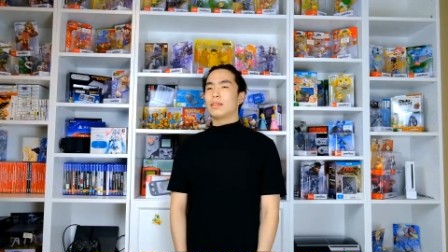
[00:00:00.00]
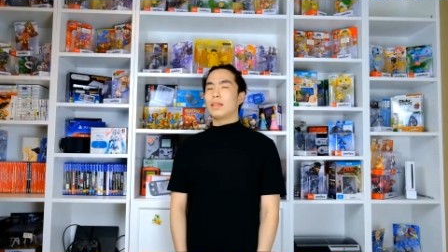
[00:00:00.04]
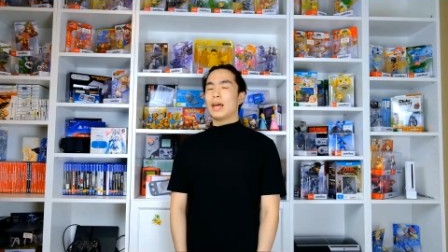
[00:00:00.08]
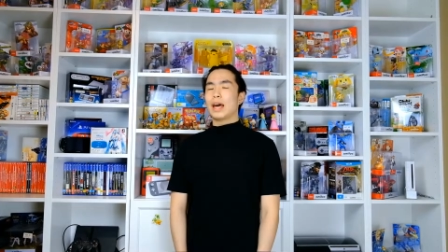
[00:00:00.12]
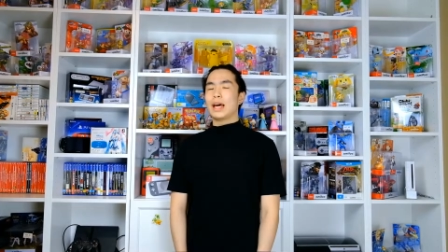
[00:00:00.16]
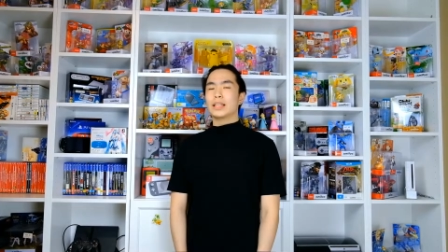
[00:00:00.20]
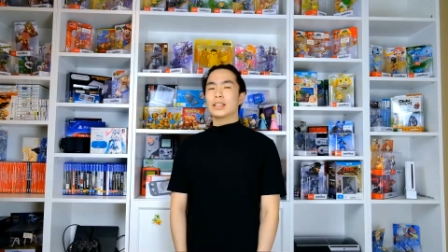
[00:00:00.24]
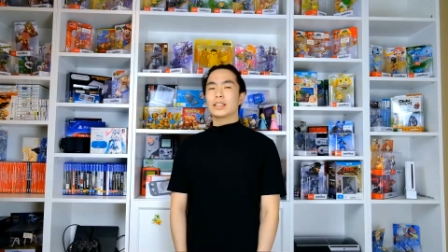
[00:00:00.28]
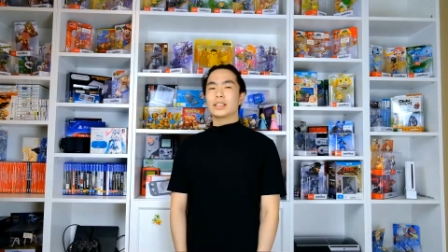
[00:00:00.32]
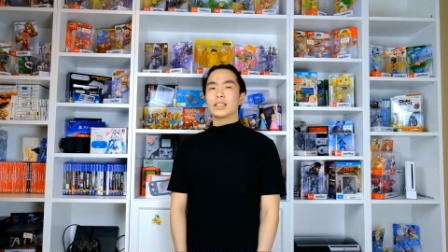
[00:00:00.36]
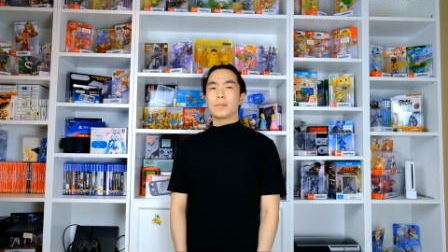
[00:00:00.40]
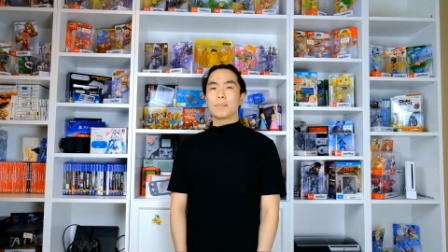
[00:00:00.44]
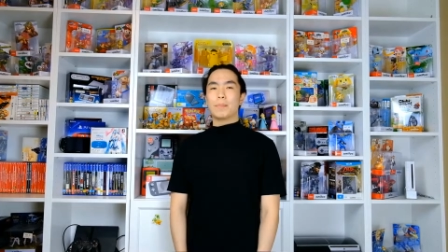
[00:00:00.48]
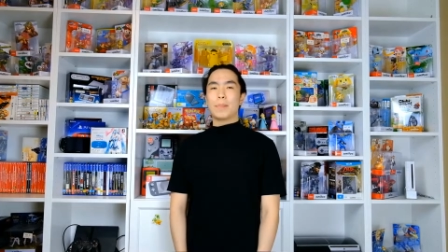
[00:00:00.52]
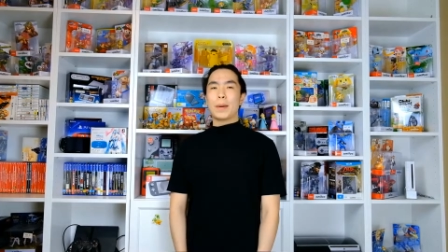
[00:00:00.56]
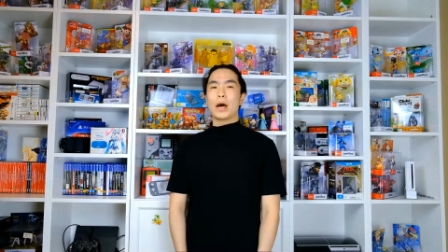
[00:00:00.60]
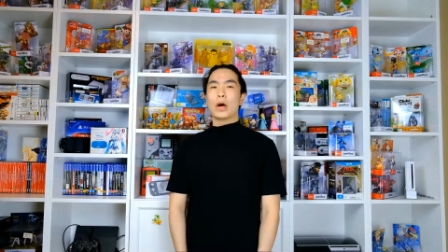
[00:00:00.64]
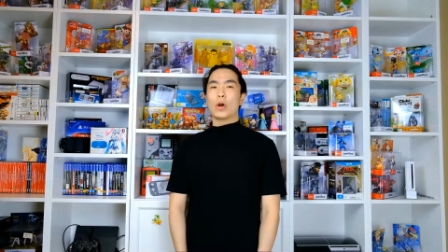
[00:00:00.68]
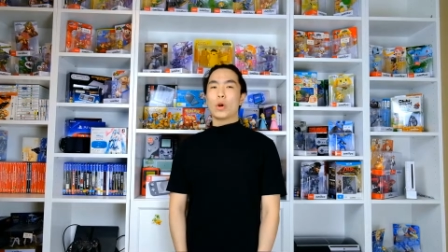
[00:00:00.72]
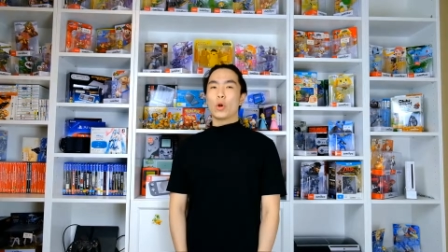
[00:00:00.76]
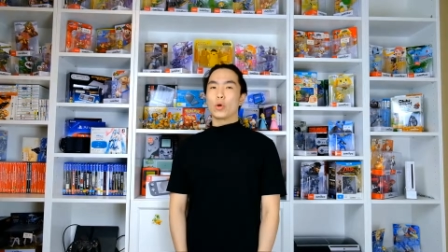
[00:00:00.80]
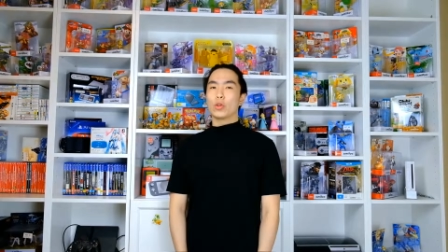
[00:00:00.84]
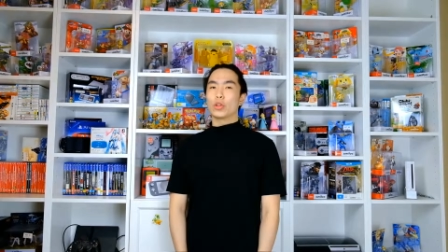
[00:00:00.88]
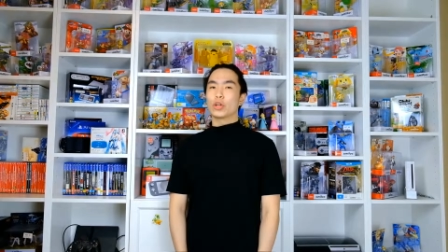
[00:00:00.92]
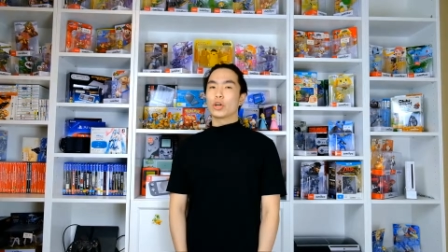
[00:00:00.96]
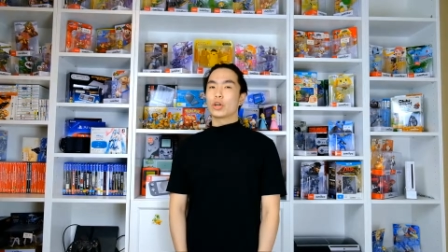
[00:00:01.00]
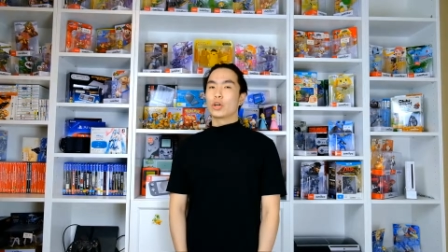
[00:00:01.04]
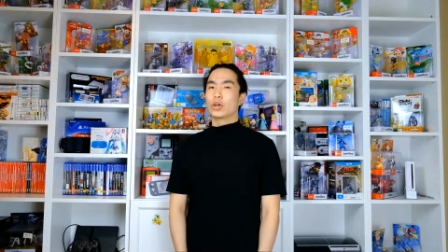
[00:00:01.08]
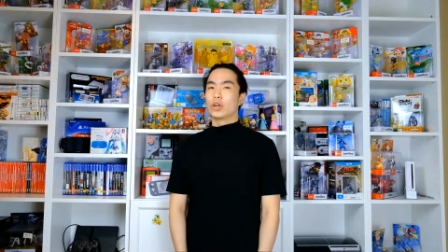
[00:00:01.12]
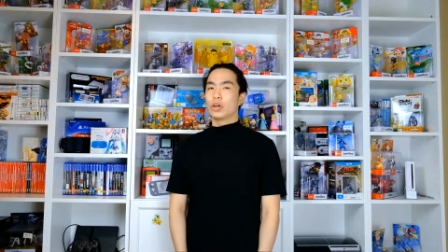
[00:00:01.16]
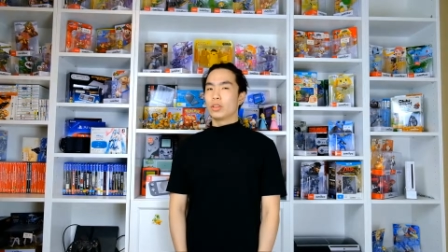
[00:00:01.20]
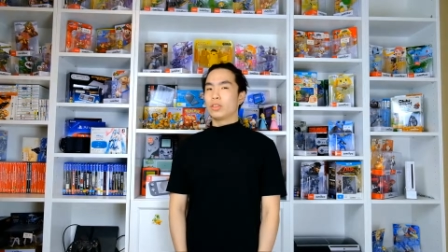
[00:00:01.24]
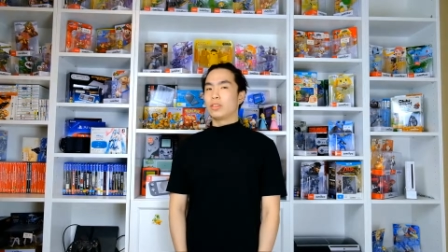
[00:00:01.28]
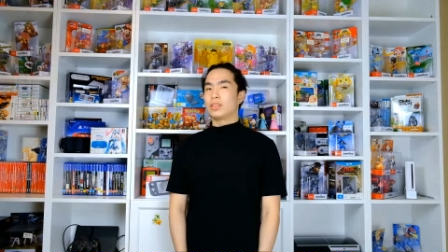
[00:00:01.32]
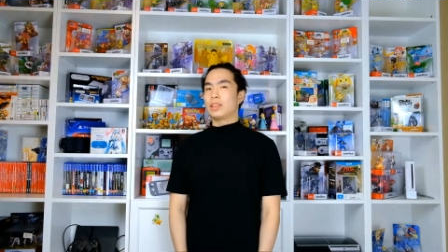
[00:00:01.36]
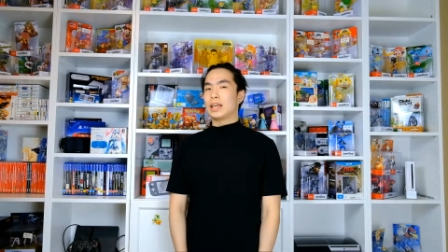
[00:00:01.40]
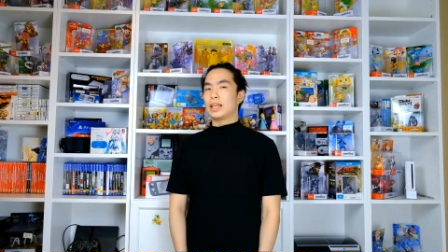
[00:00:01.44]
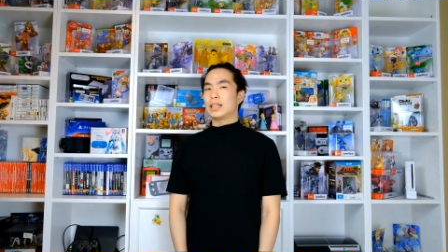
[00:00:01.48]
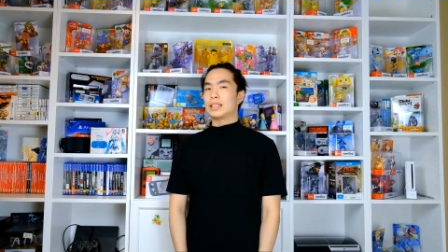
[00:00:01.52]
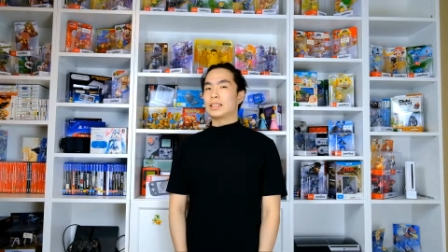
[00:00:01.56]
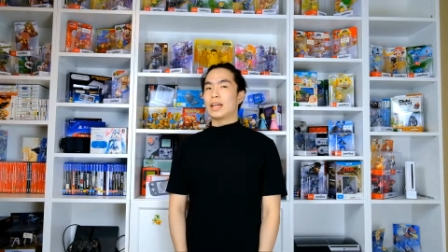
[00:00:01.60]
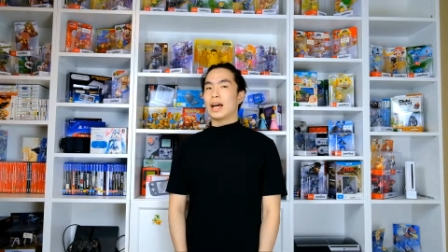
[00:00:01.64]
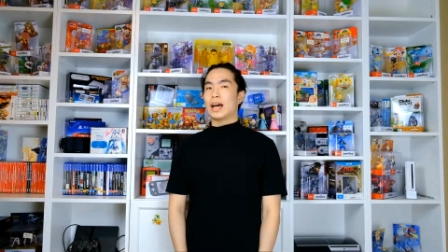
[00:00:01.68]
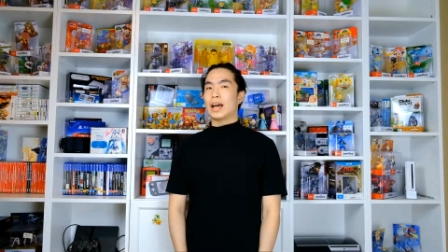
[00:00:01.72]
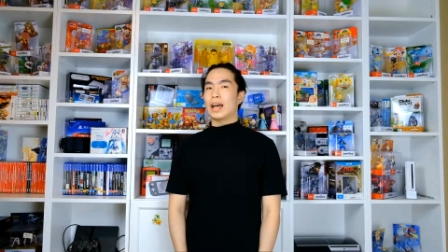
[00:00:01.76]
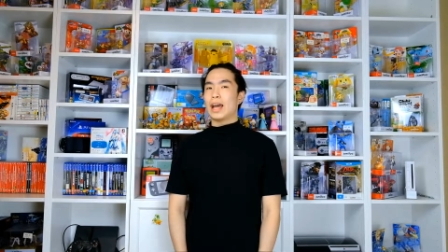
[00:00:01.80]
that's about all the good things I